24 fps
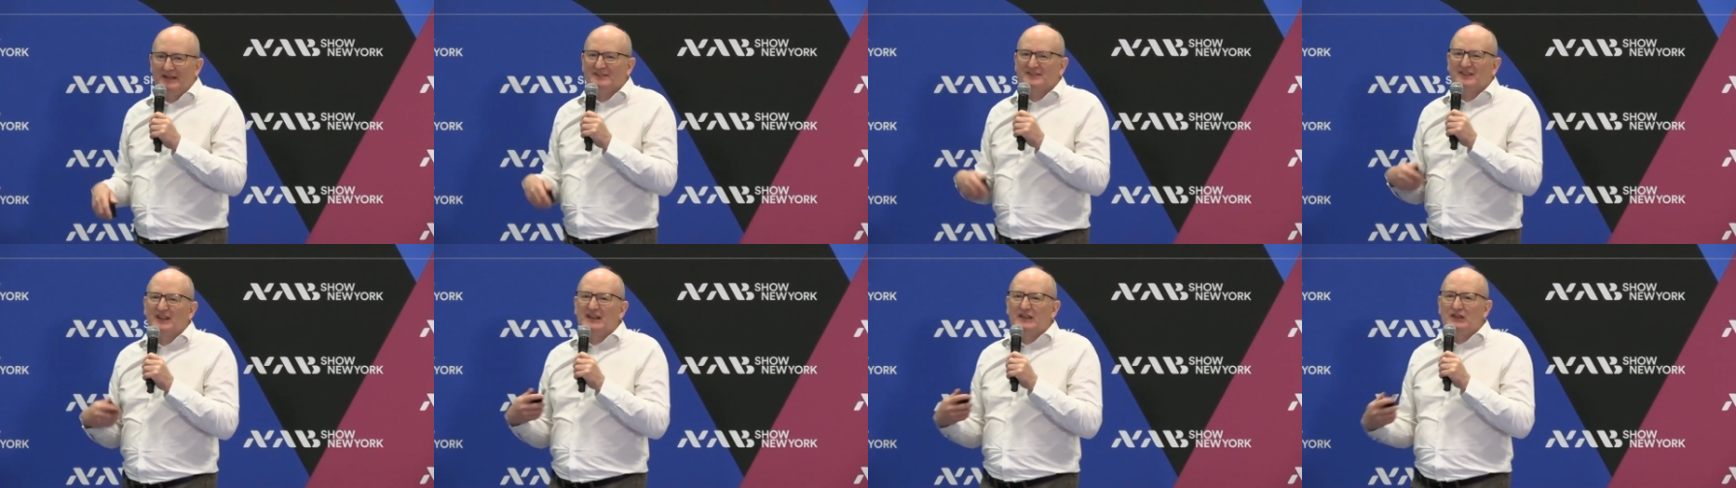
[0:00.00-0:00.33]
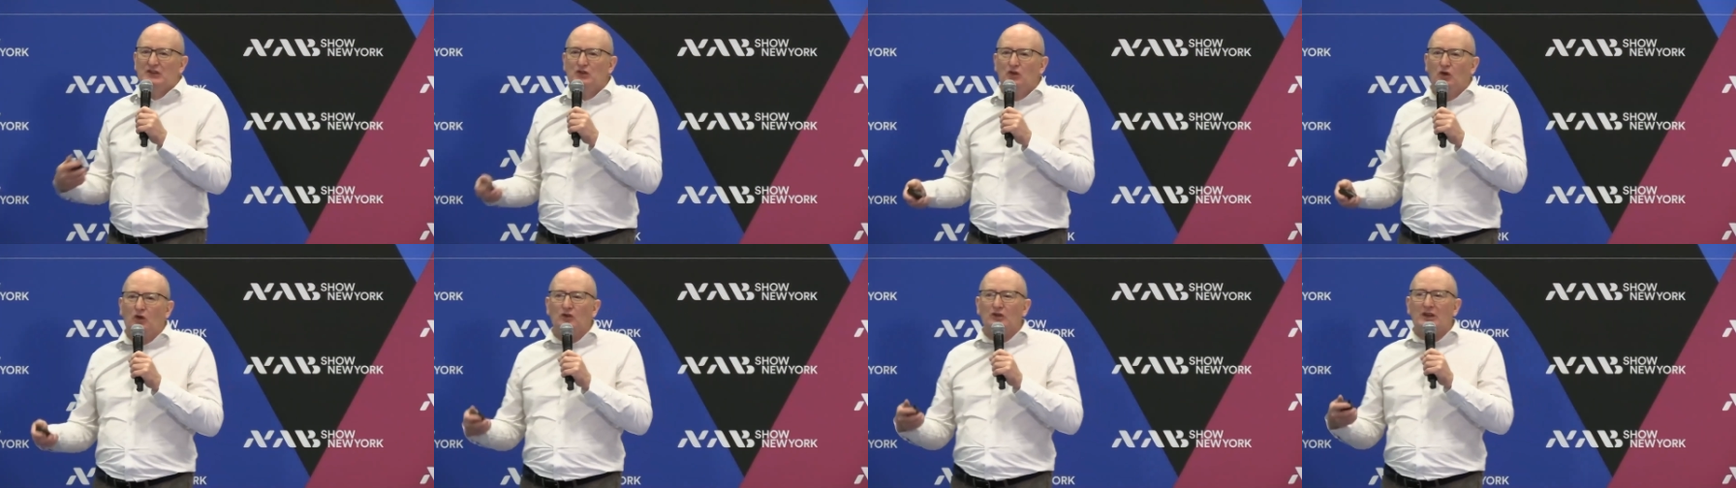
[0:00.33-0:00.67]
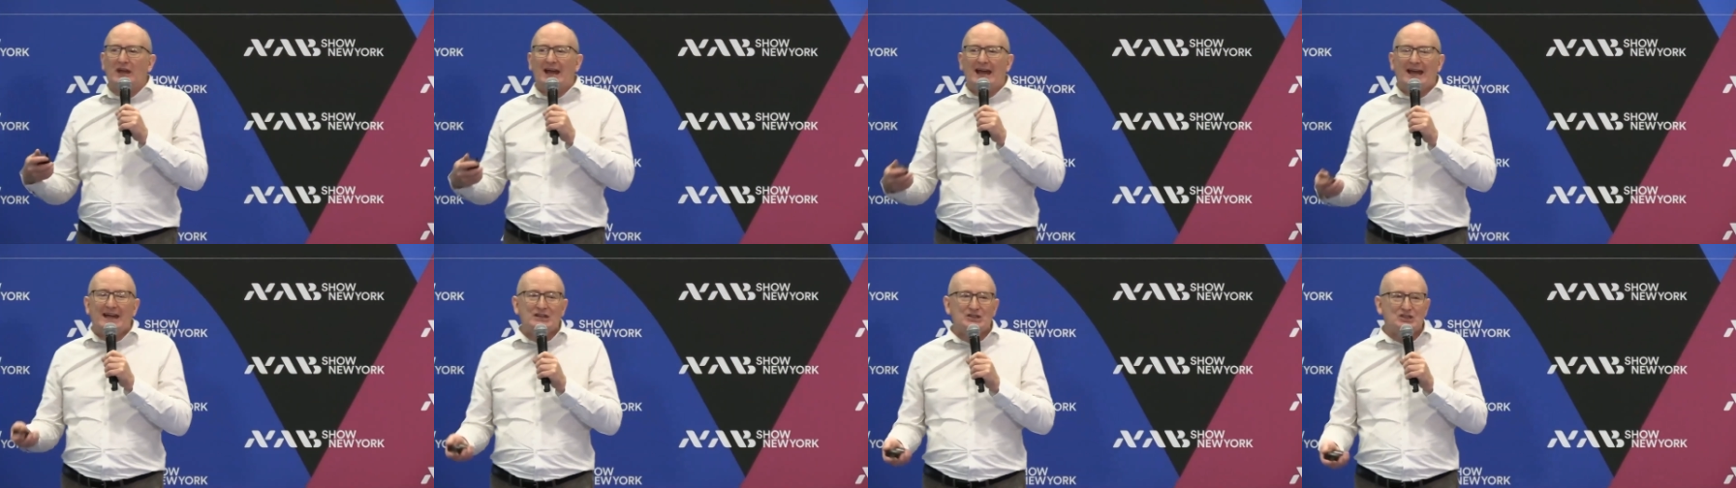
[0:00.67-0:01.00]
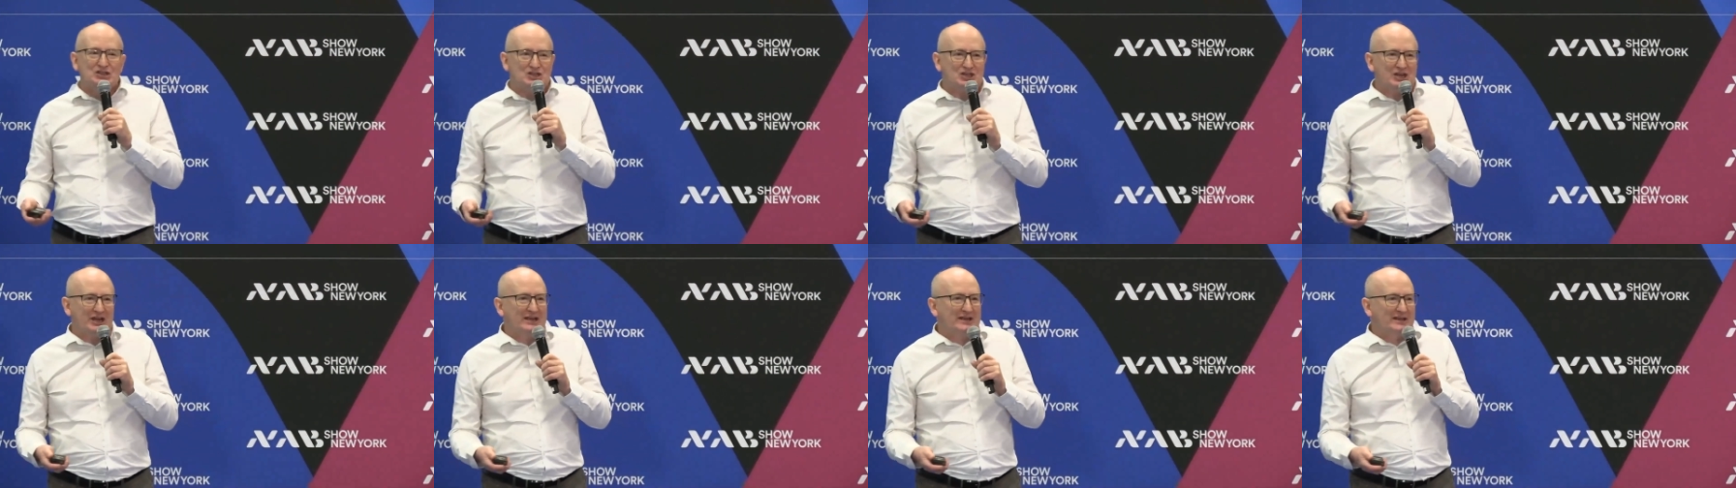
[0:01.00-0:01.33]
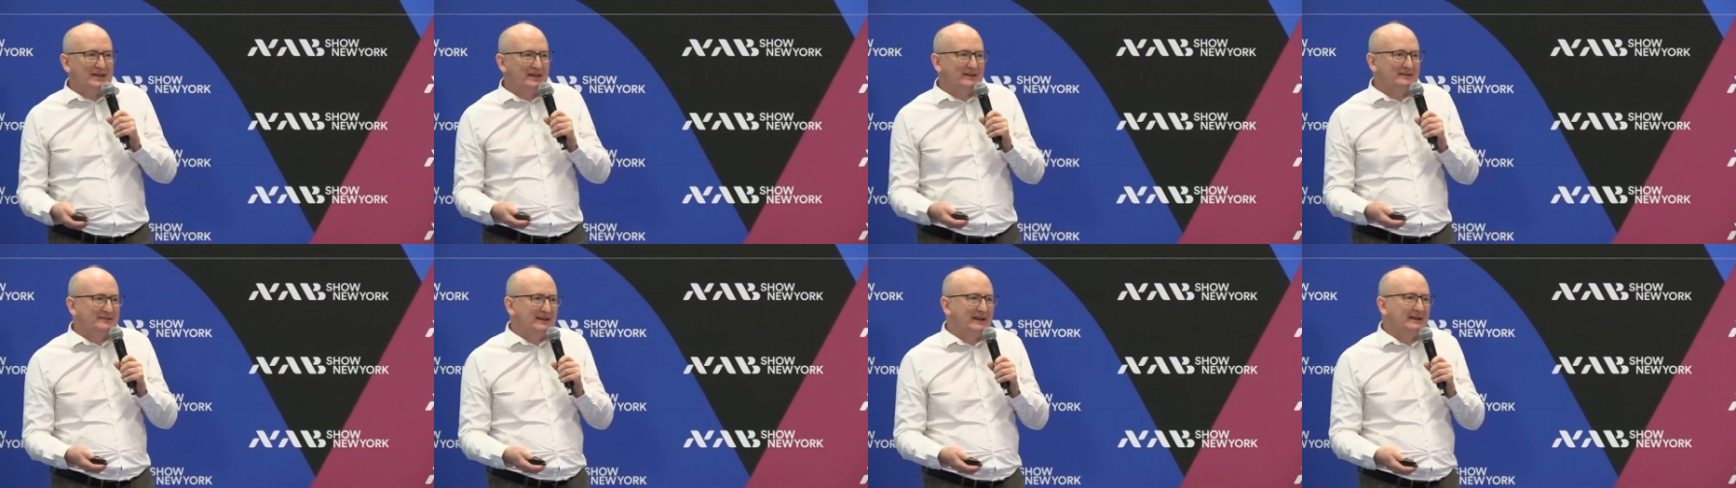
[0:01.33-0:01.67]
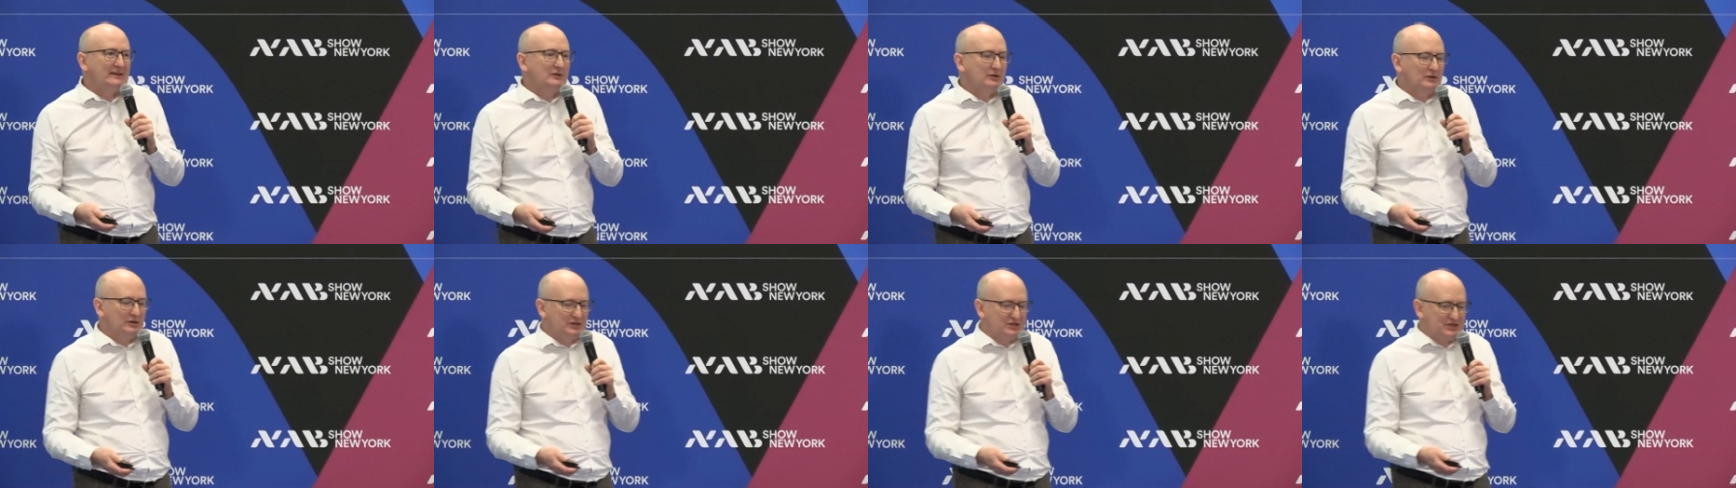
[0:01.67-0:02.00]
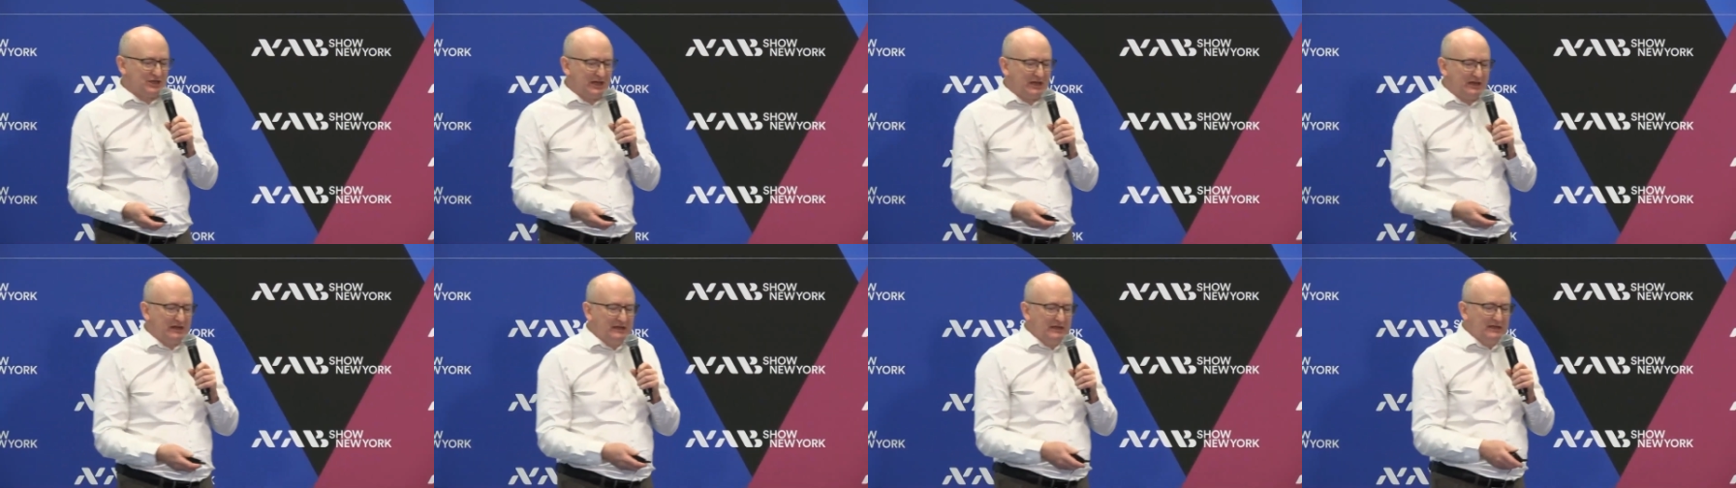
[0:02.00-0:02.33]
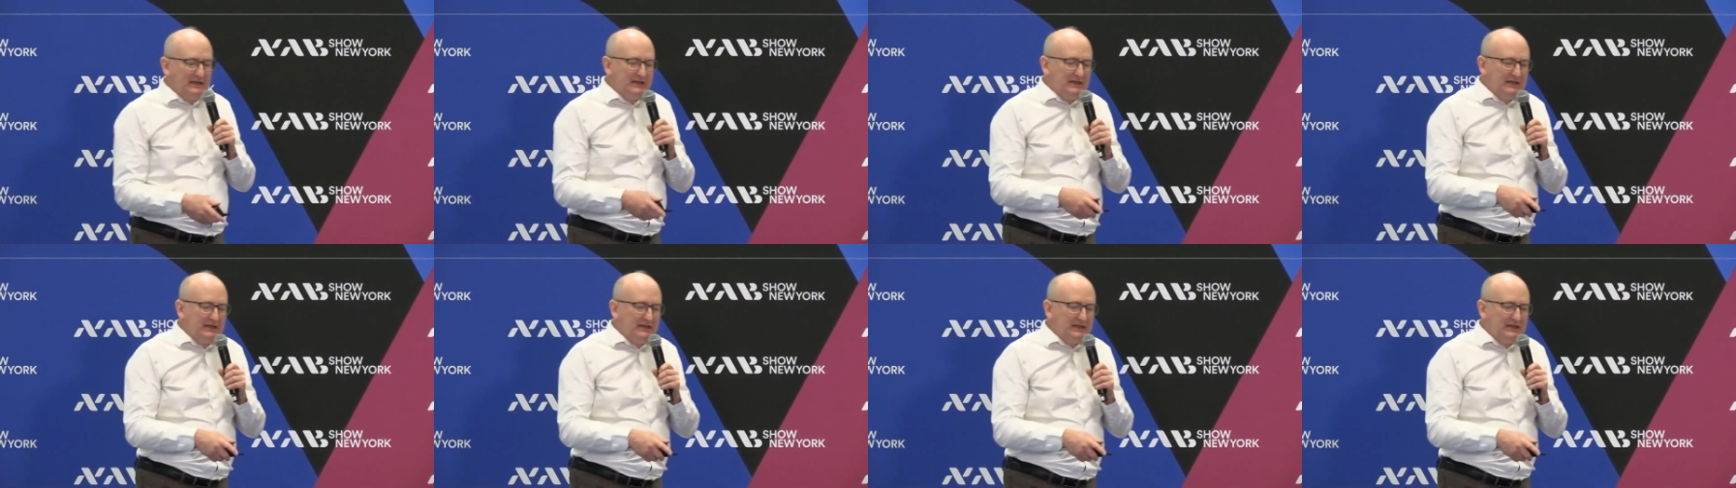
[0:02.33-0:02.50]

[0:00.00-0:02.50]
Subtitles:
It's a non-handshaking technology.